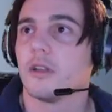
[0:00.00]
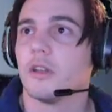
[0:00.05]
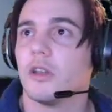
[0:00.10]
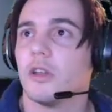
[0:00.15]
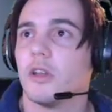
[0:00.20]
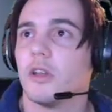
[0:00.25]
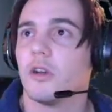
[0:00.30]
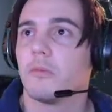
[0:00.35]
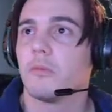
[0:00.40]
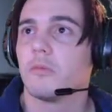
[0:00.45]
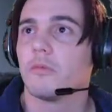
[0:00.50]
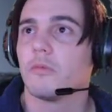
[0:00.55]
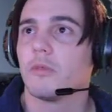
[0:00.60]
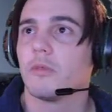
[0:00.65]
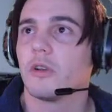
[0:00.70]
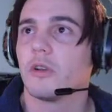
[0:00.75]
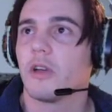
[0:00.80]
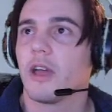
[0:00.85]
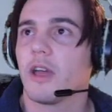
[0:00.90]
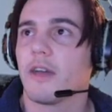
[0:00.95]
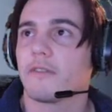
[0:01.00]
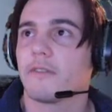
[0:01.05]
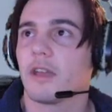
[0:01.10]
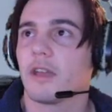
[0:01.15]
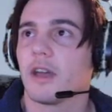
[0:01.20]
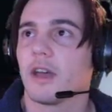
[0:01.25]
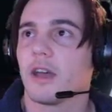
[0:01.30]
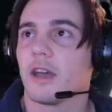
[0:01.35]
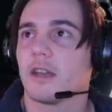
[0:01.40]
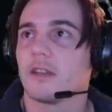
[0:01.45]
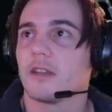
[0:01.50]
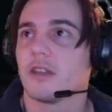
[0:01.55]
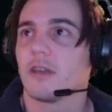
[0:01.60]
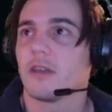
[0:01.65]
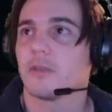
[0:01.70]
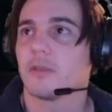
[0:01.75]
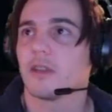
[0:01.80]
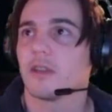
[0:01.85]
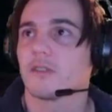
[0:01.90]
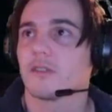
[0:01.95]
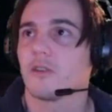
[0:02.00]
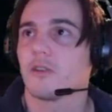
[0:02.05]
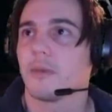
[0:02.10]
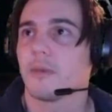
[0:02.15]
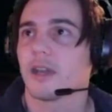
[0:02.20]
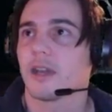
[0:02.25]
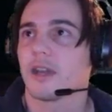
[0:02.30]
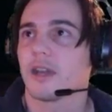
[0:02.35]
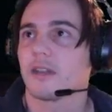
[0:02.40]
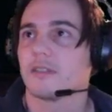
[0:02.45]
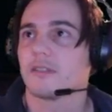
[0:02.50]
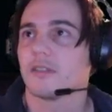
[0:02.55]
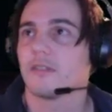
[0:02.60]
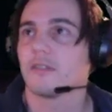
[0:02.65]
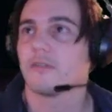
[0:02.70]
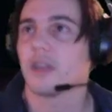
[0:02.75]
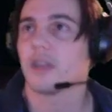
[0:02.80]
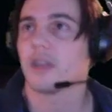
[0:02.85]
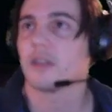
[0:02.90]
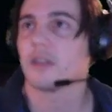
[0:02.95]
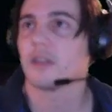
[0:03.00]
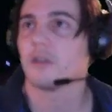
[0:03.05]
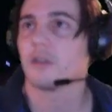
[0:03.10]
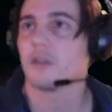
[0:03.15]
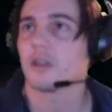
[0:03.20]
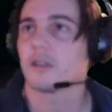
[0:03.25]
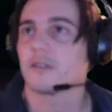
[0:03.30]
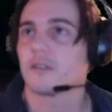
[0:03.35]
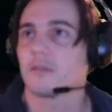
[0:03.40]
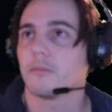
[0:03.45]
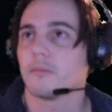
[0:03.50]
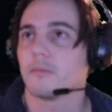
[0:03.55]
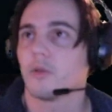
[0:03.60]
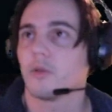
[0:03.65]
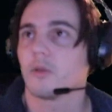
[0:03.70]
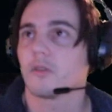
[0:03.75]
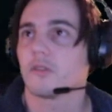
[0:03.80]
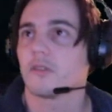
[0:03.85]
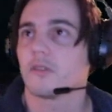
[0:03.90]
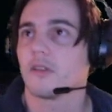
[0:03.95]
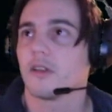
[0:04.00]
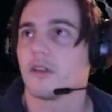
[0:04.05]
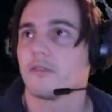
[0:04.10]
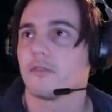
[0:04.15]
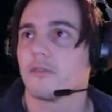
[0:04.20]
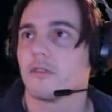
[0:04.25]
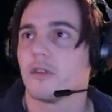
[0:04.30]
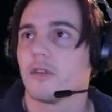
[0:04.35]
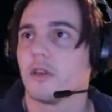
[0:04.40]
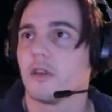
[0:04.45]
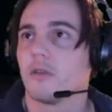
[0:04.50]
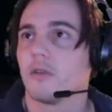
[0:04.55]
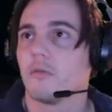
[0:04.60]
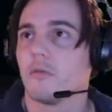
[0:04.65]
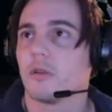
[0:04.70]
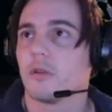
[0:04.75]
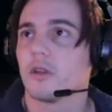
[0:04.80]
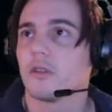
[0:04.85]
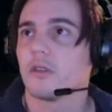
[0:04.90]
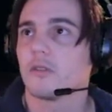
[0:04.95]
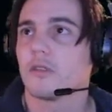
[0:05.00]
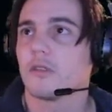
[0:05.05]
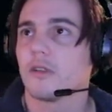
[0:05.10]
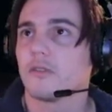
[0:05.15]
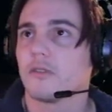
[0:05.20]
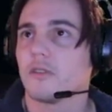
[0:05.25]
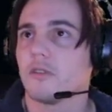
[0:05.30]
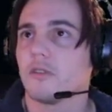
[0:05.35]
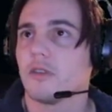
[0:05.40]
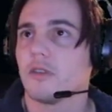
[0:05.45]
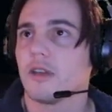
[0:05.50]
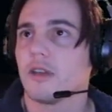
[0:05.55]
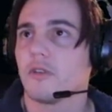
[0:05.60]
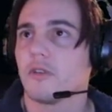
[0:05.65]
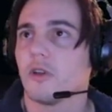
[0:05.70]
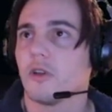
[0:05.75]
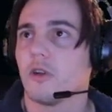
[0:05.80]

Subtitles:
No, we don't have to hide yet, but let's go back out to the van though and get some more stuff. What other stuff do you have?